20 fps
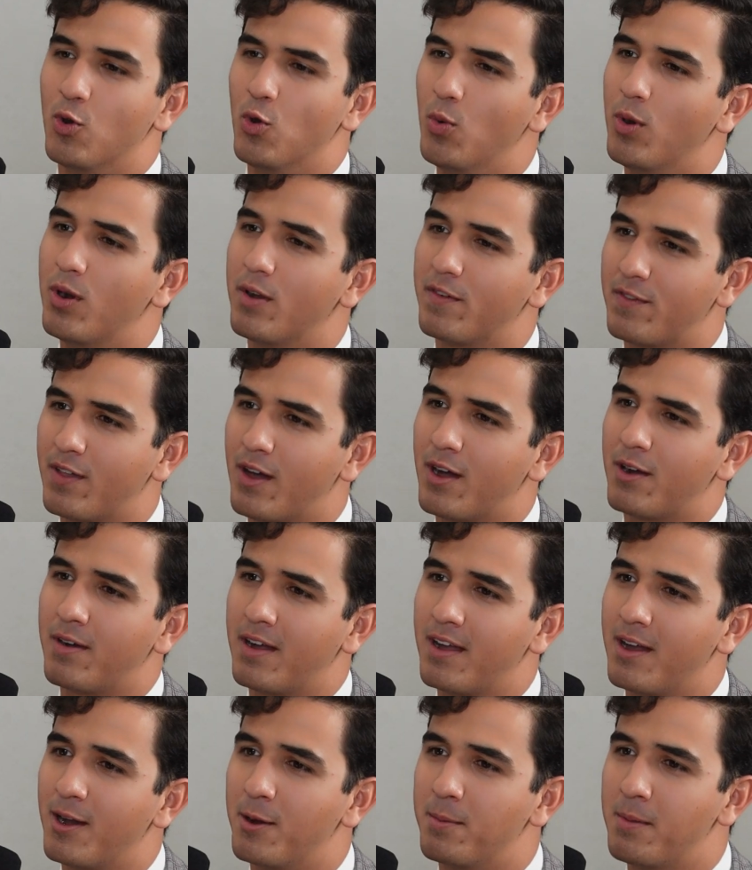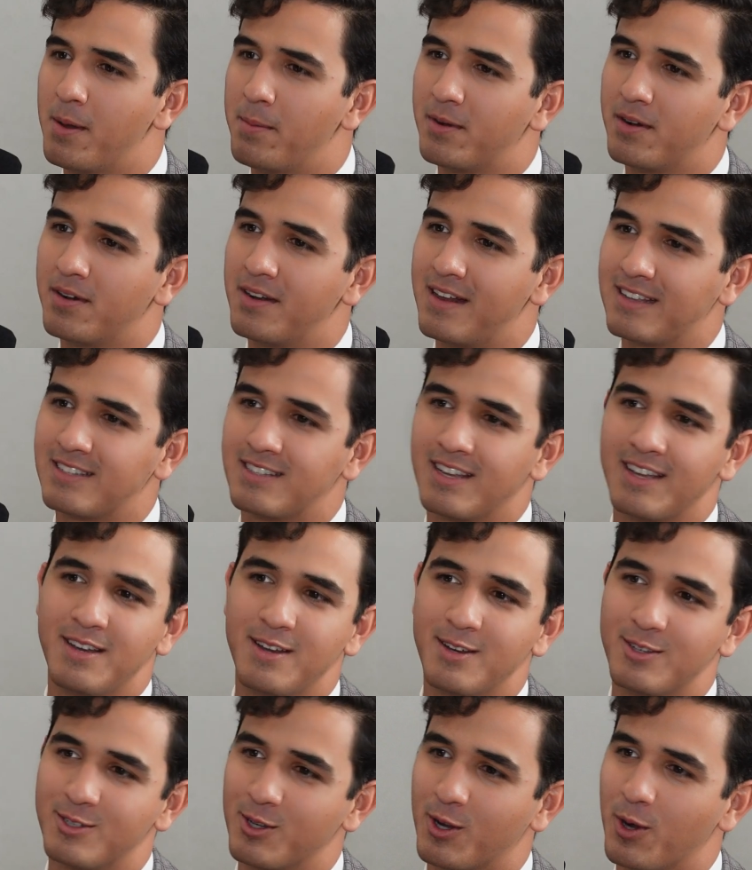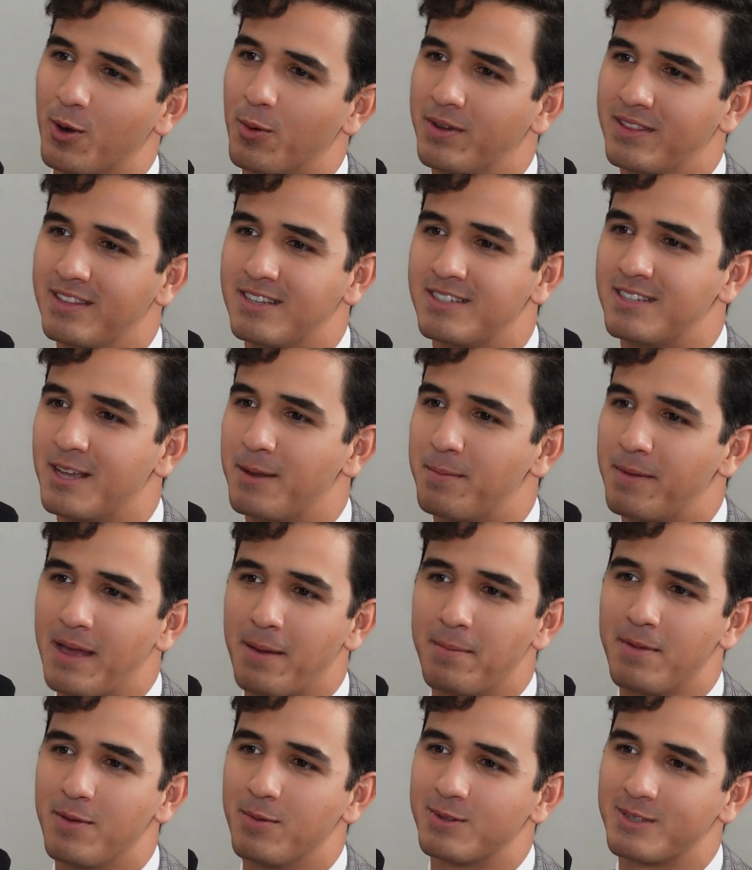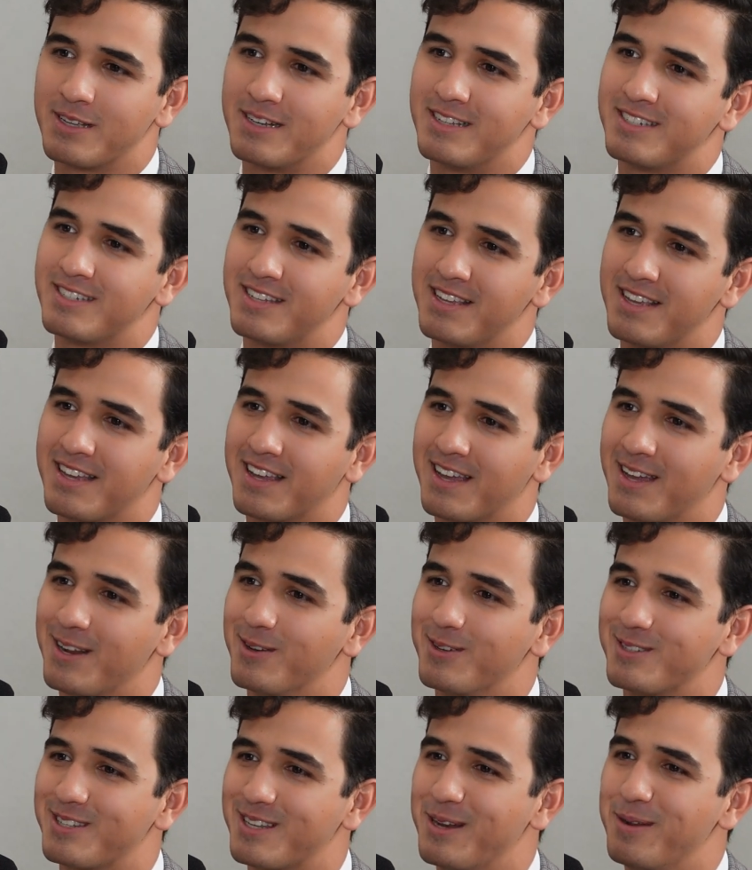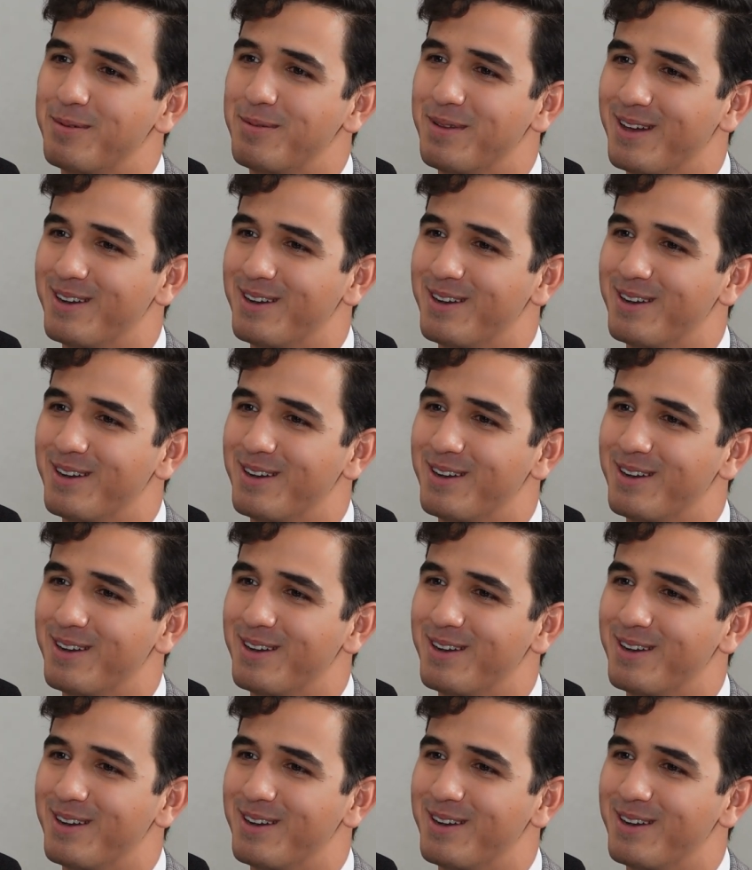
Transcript: Who would have thought, right? I remember like 10 years ago when they said Miami was going to sink and it was going to be